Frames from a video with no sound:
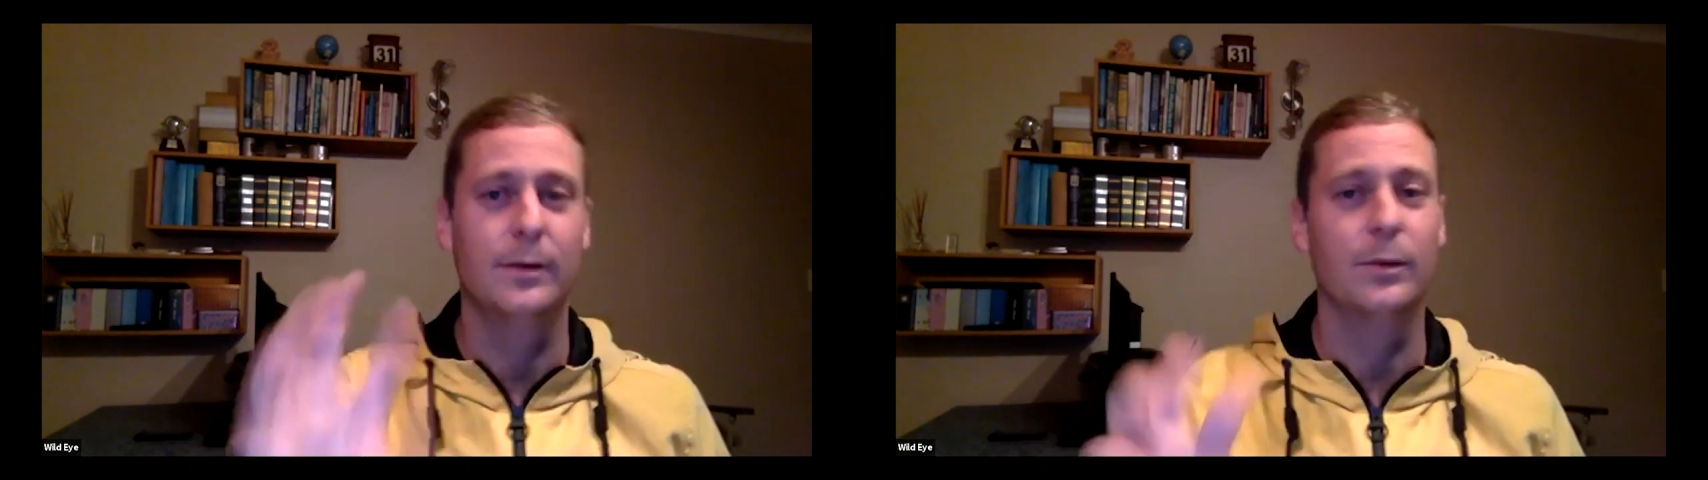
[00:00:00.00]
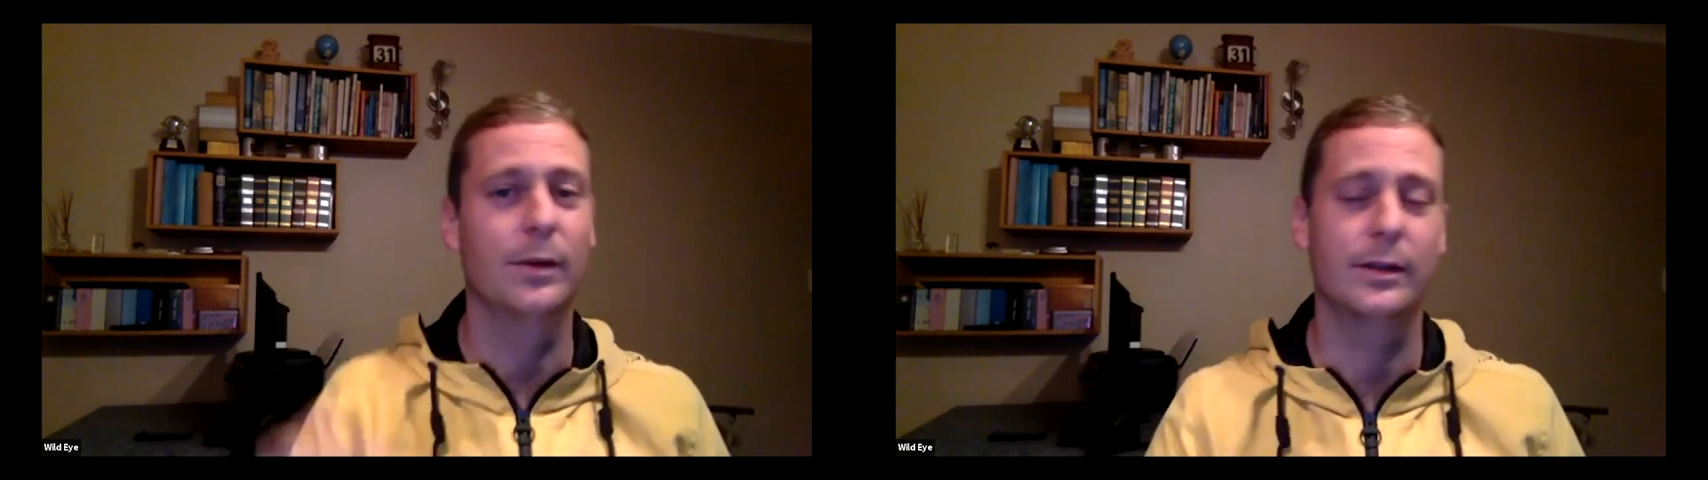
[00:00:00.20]

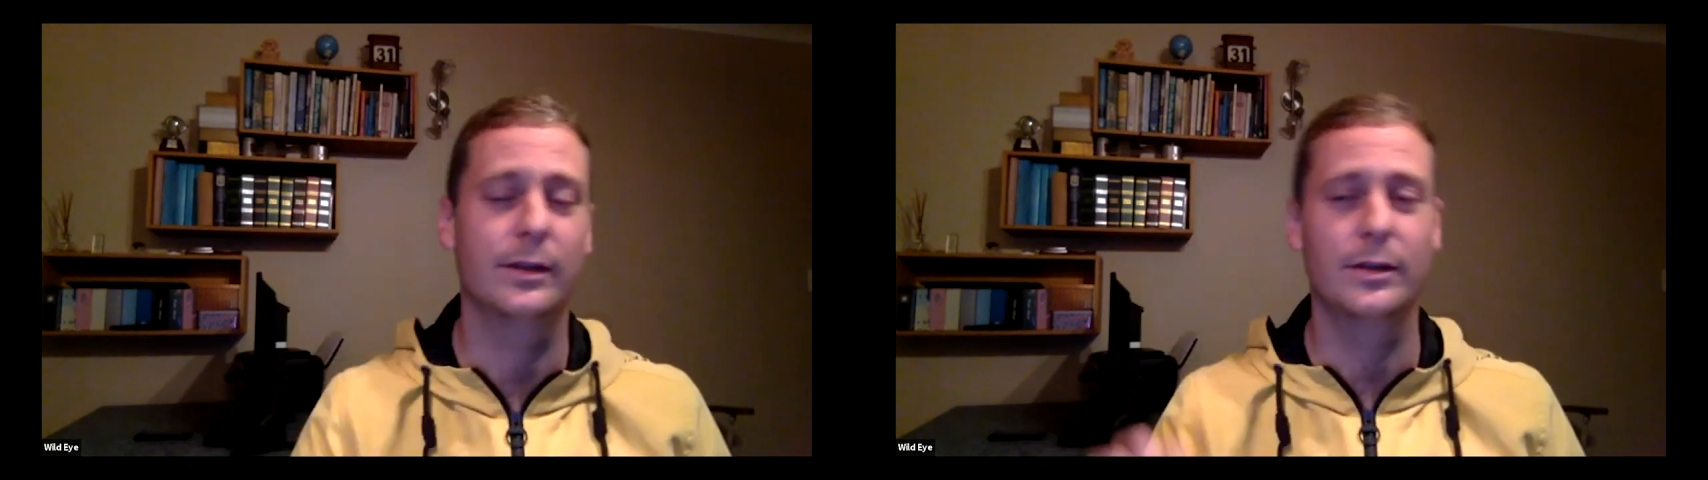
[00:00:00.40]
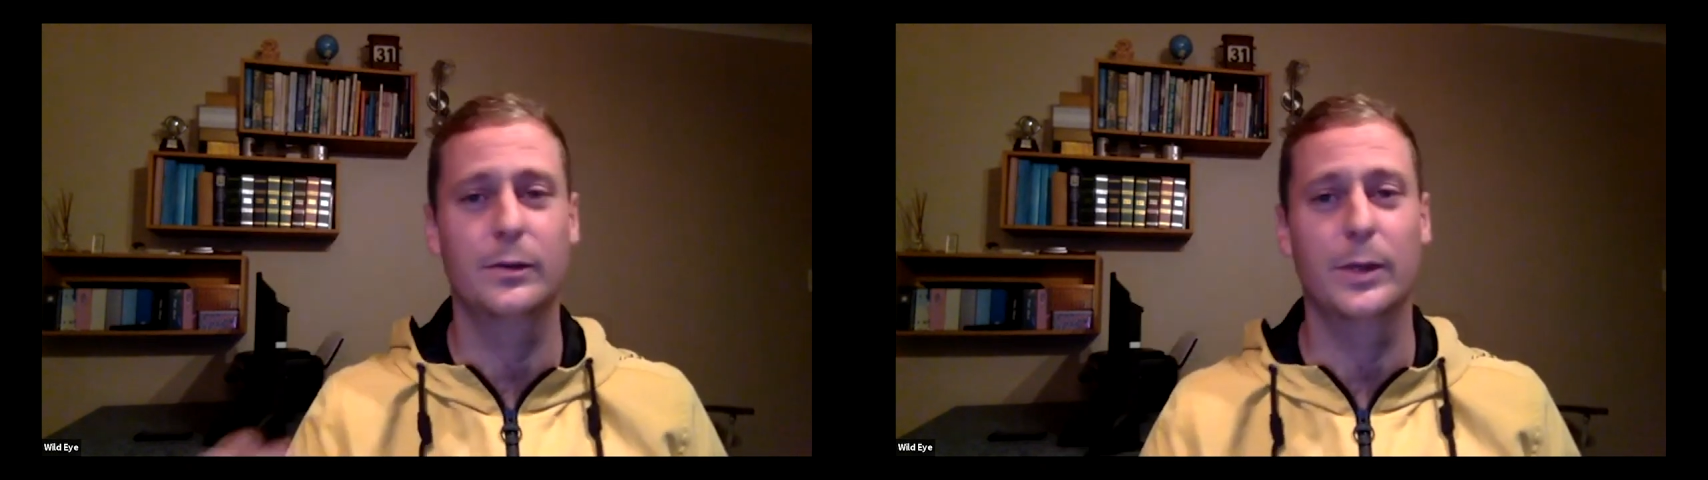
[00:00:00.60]
with the
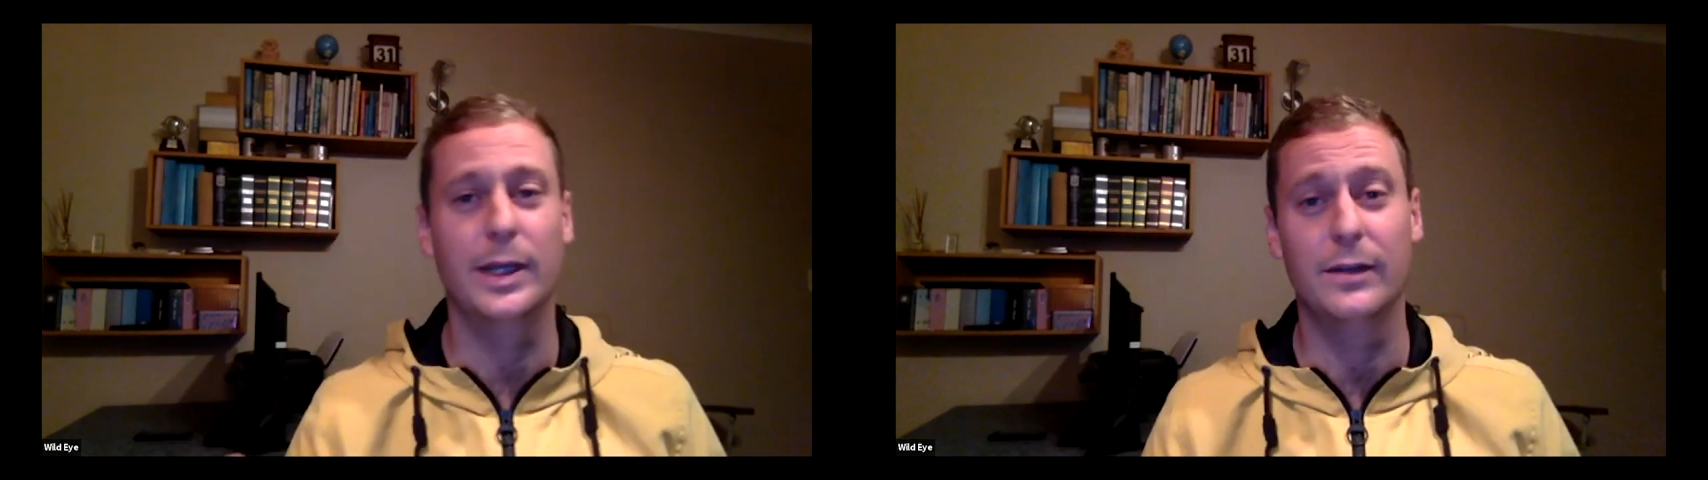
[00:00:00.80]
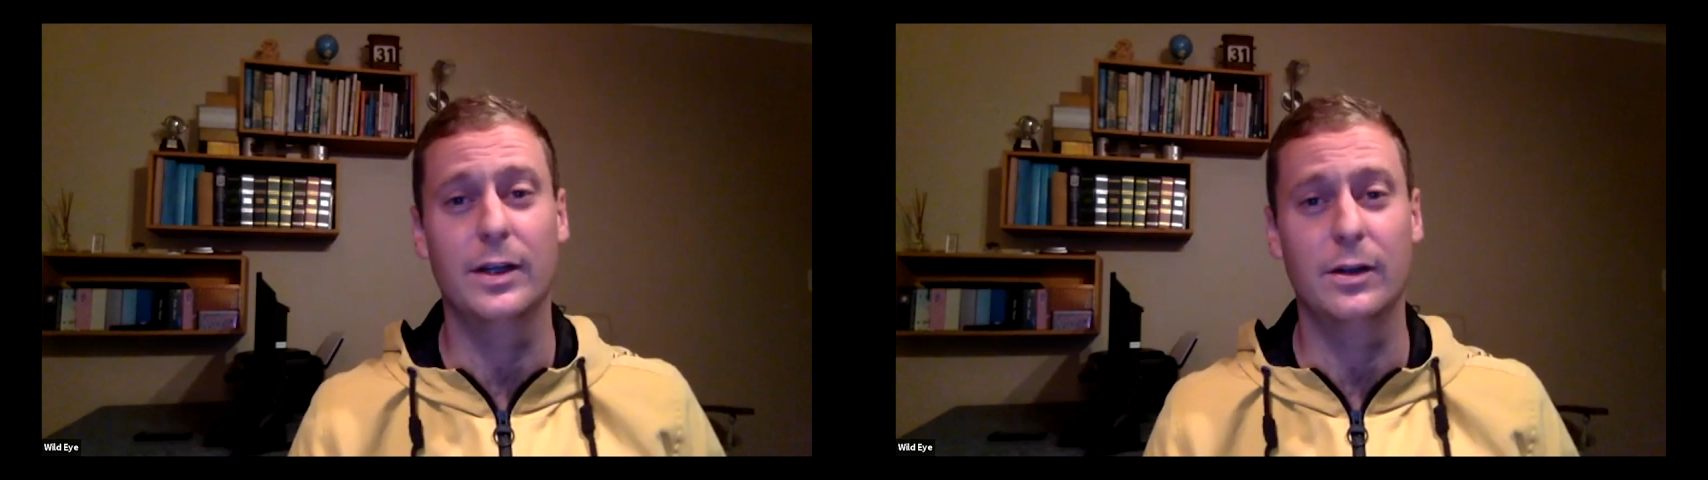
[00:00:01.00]
software
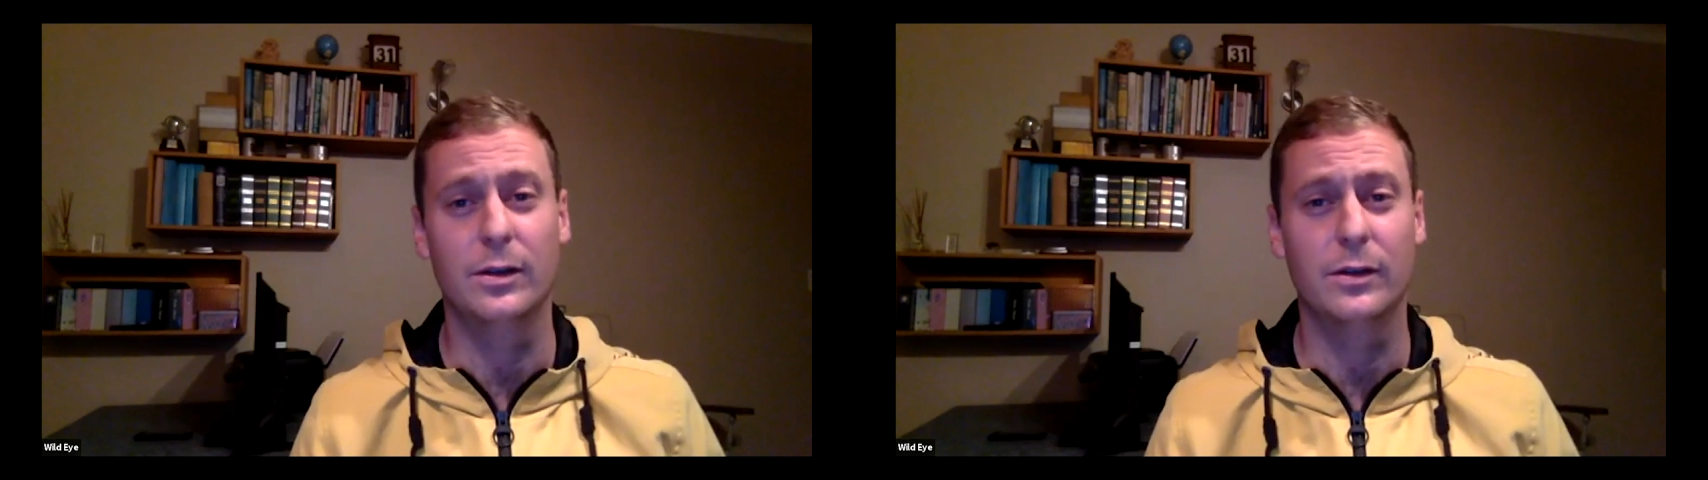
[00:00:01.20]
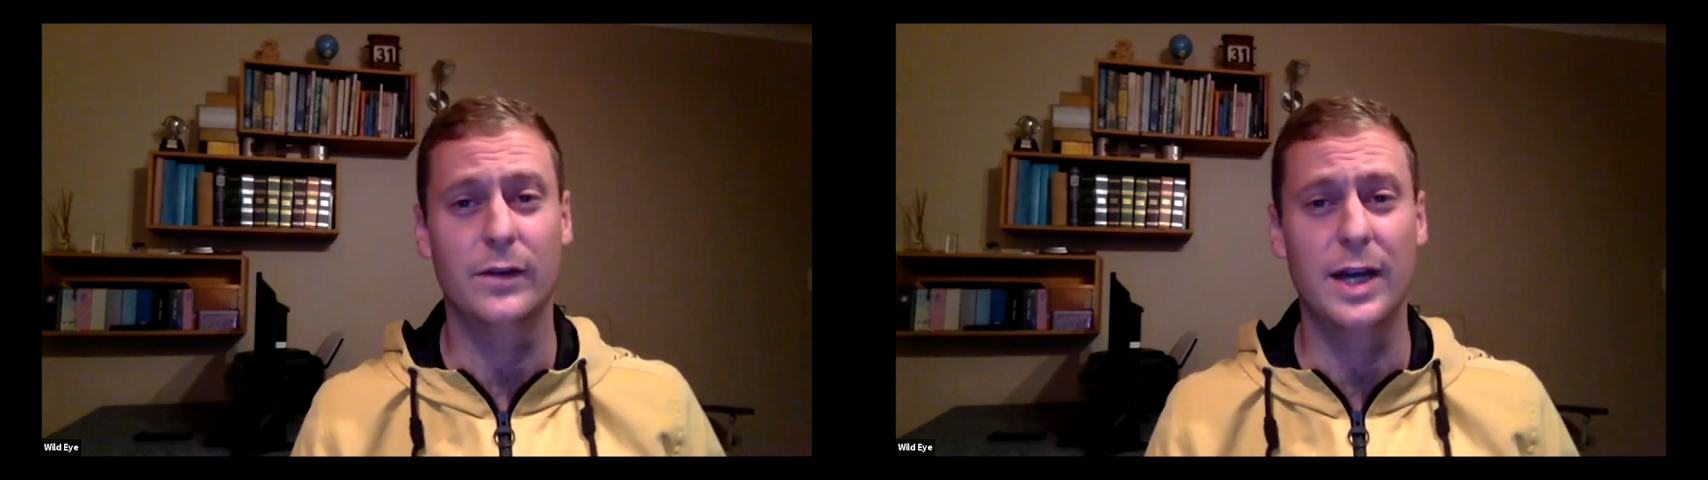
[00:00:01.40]
living on
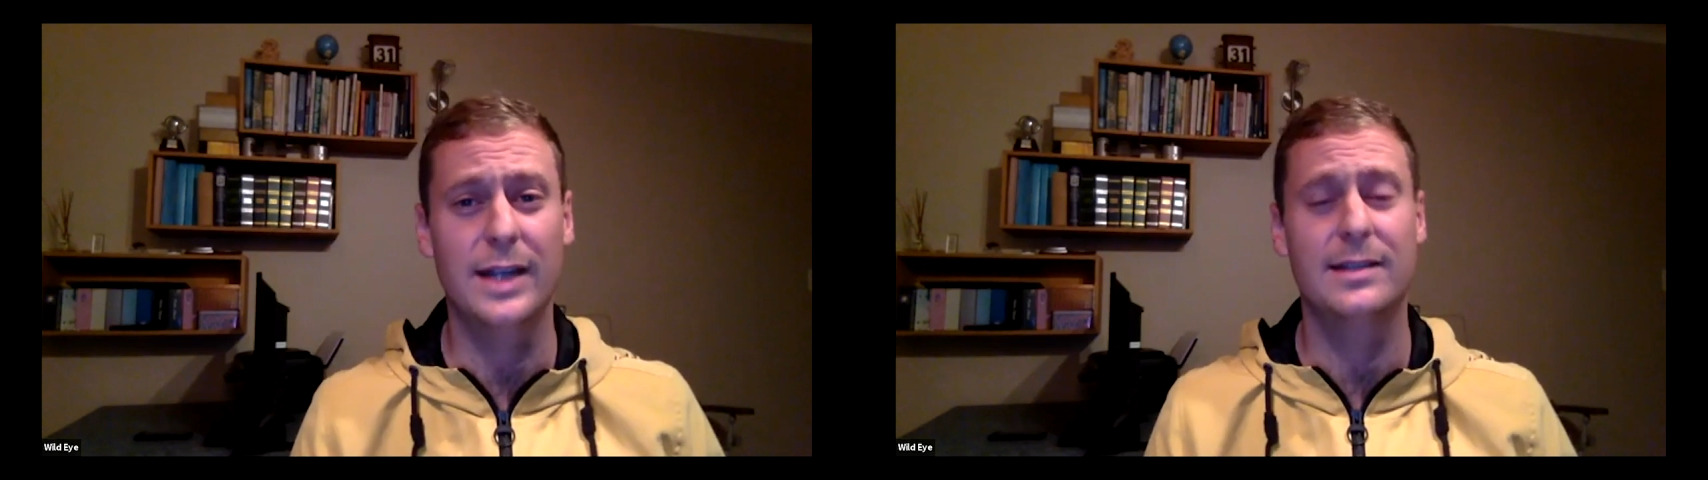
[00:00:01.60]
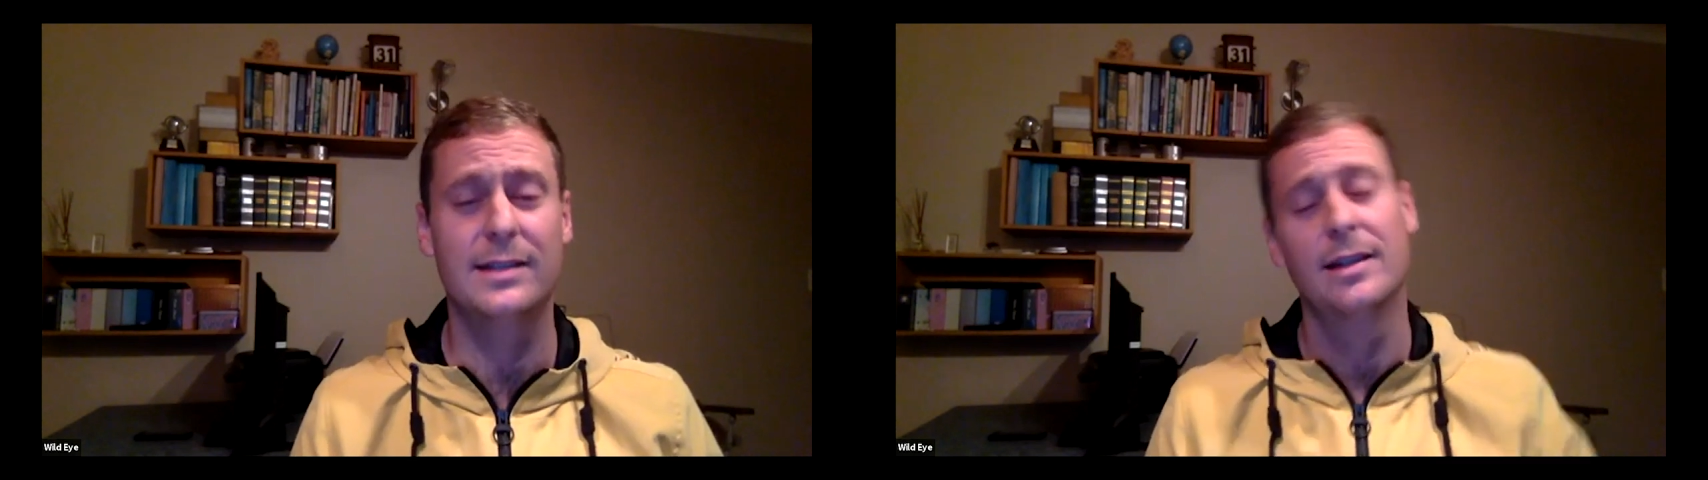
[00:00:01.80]
your
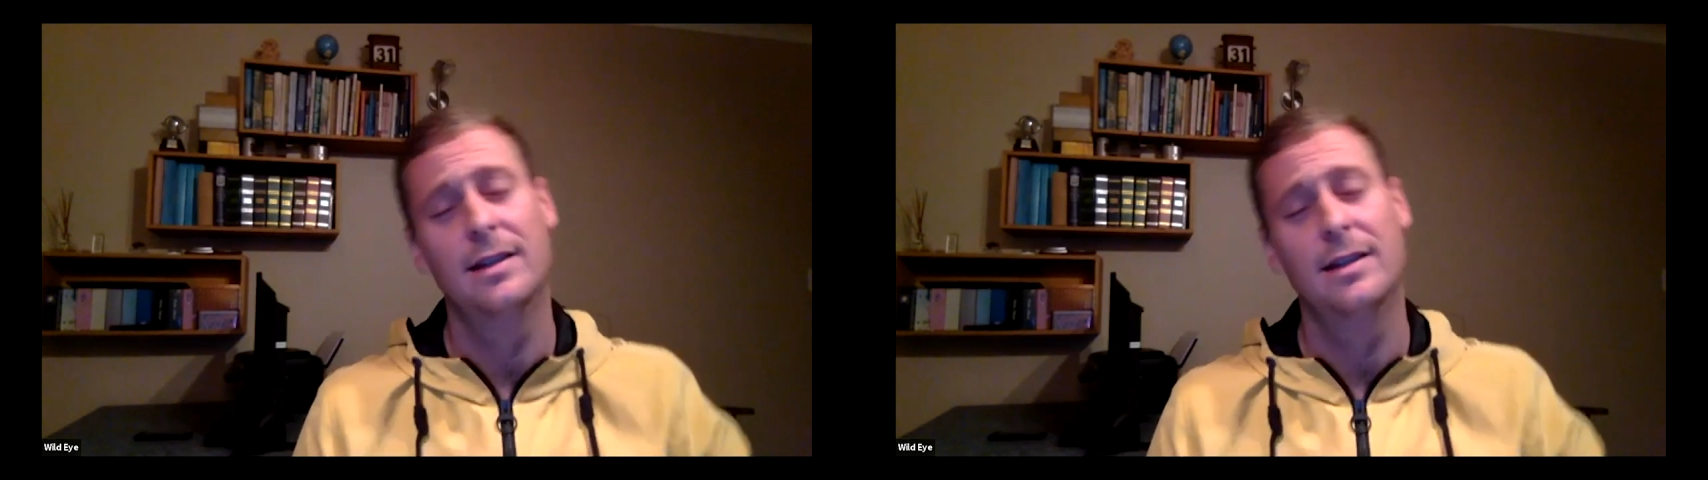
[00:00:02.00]
device